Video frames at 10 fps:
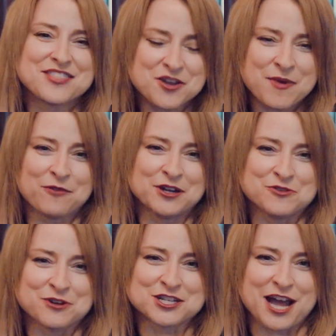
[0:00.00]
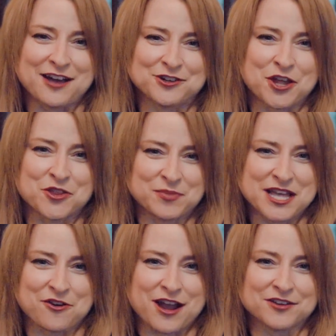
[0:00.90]
Think about when you were a child on the
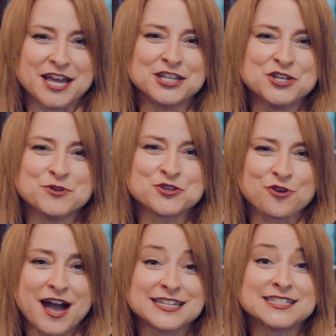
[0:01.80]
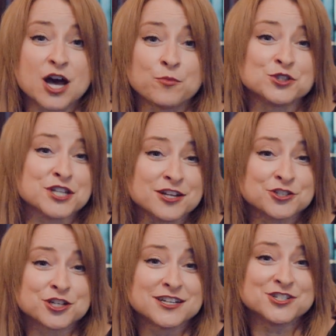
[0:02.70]
playground and you would try to double
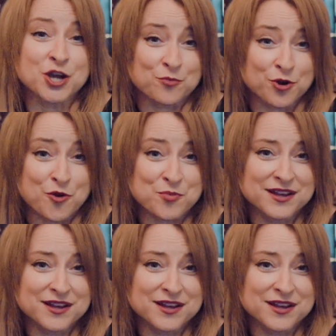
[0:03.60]
dutch jump rope.